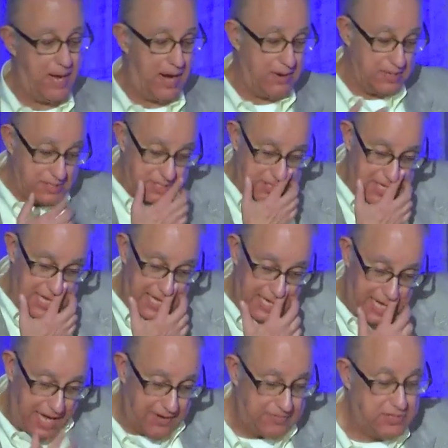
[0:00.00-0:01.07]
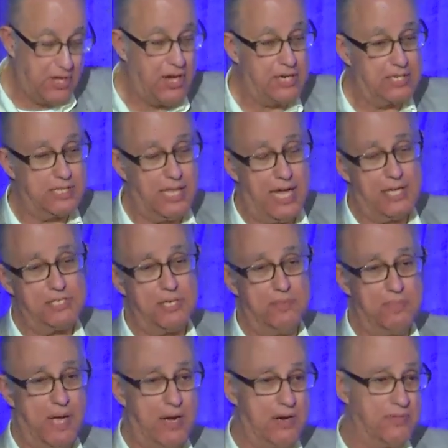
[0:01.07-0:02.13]
power today, I've taught a class on
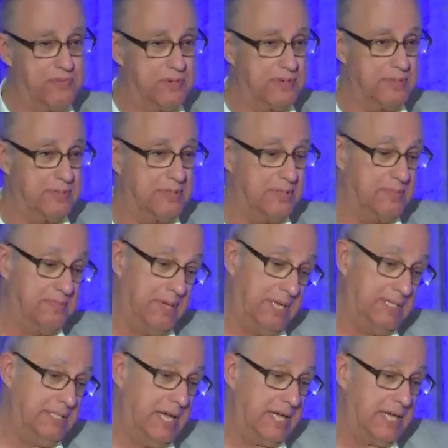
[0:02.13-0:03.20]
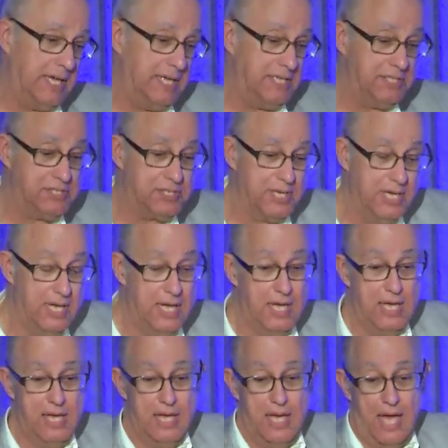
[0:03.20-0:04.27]
power for many decades,
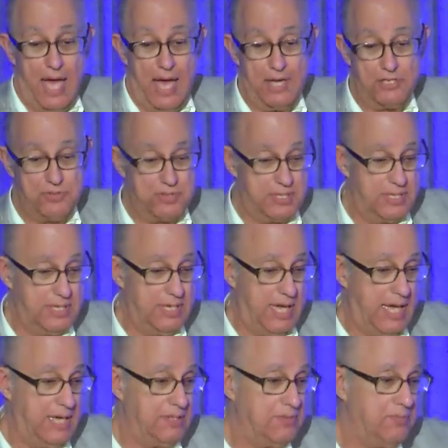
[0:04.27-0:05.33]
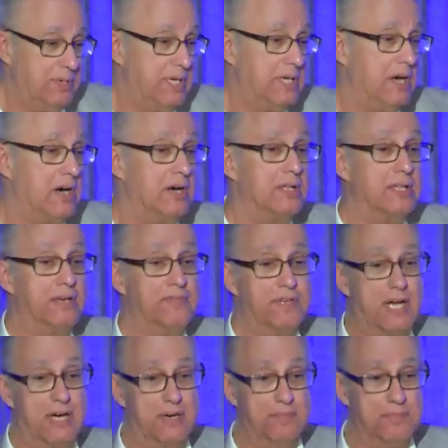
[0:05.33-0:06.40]
actually, and we all have
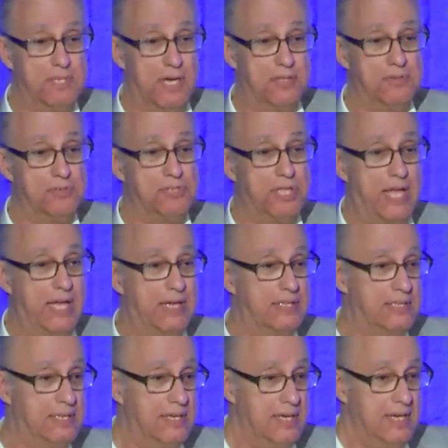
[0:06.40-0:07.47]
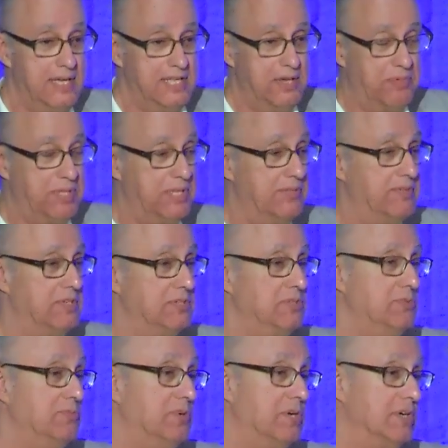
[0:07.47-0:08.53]
come to understand that we live in a
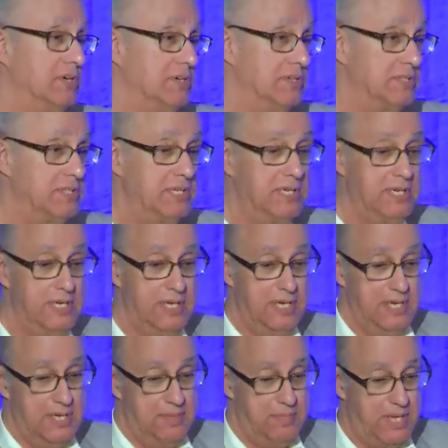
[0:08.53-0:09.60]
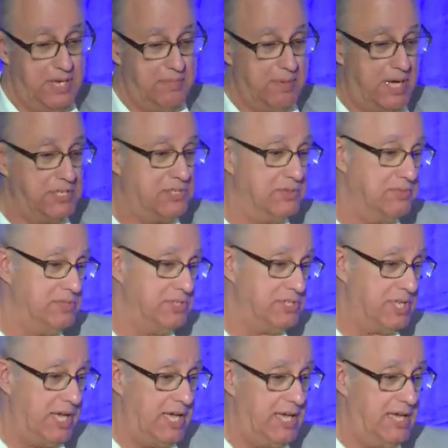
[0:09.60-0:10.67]
new world. Many of my students
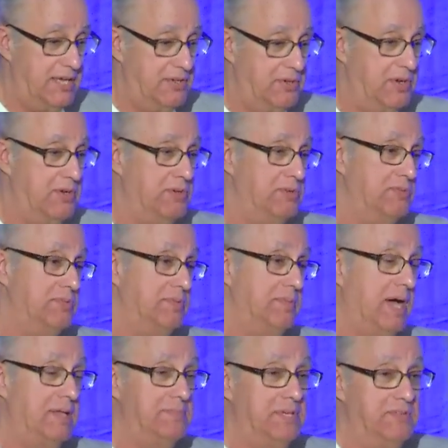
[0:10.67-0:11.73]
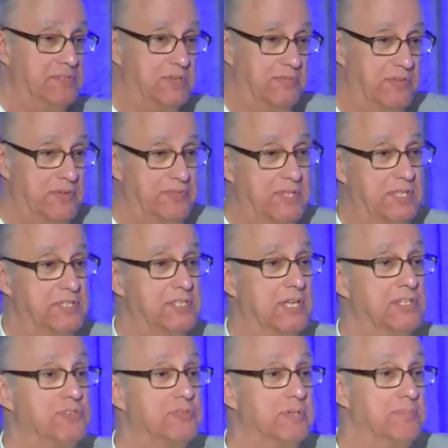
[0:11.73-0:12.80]
say, you know, you remind me of some 15th
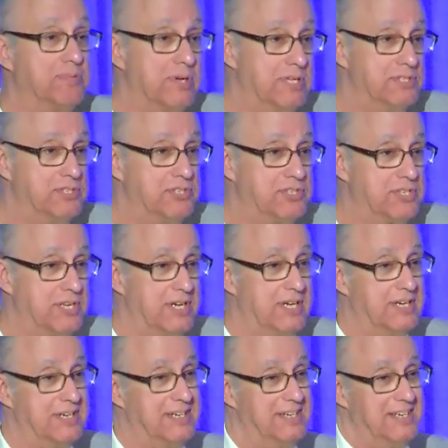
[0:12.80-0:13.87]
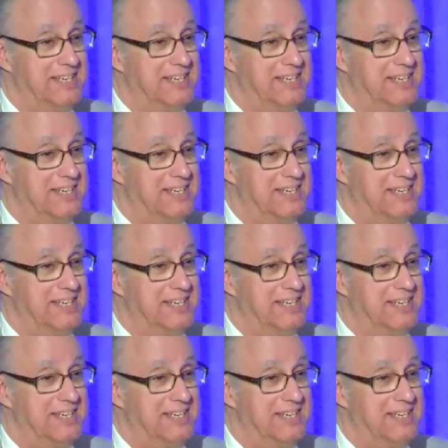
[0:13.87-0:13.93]
century prince uh,